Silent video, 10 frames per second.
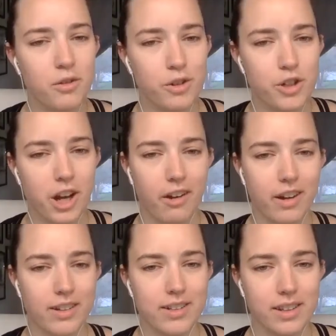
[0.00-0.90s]
you for
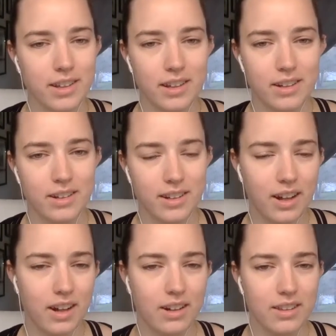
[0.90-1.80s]
sharing, Selena.
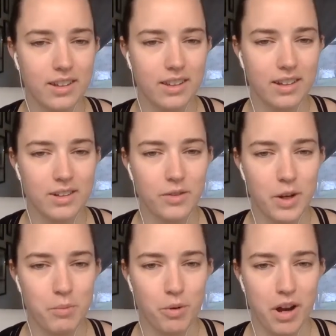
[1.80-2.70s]
I think that's
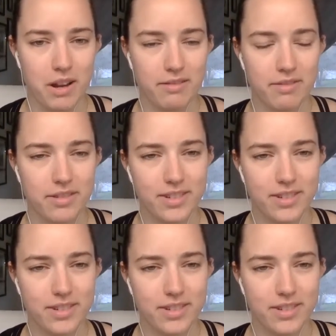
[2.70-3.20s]
very brave.